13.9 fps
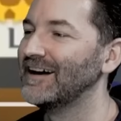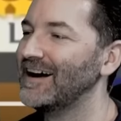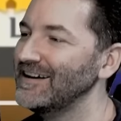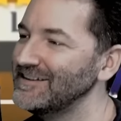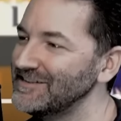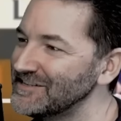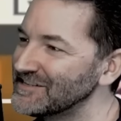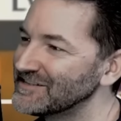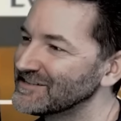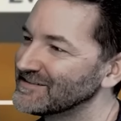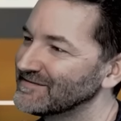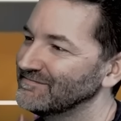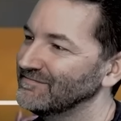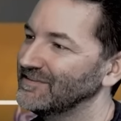Over I
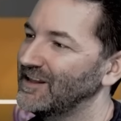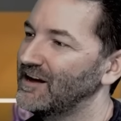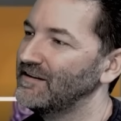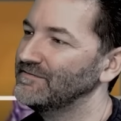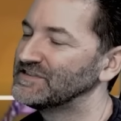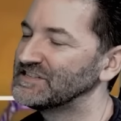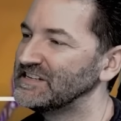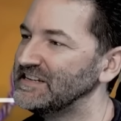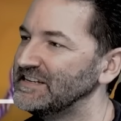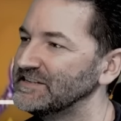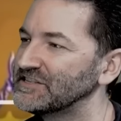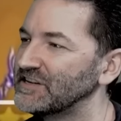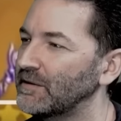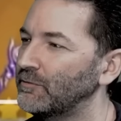just love
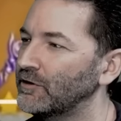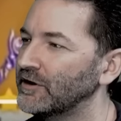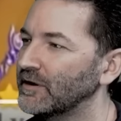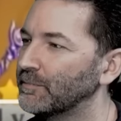seeing someone